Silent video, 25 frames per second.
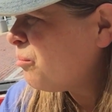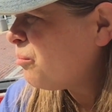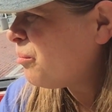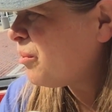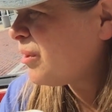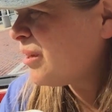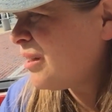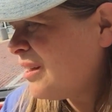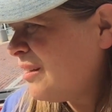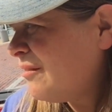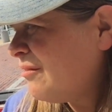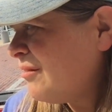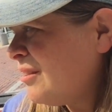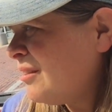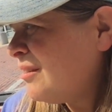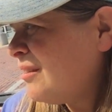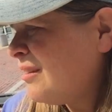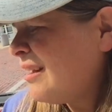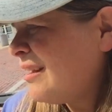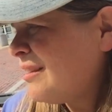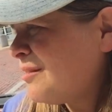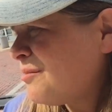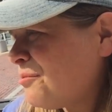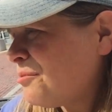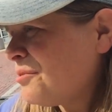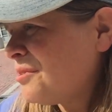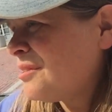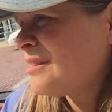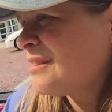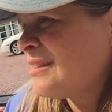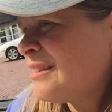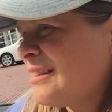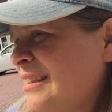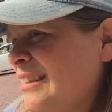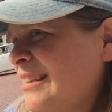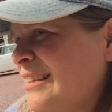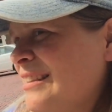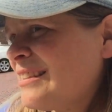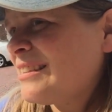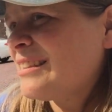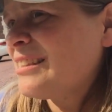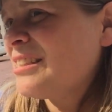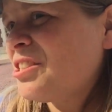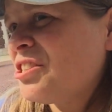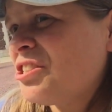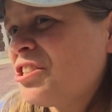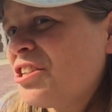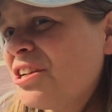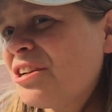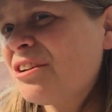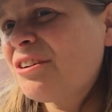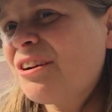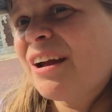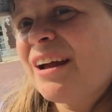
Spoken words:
But even as recently as this year,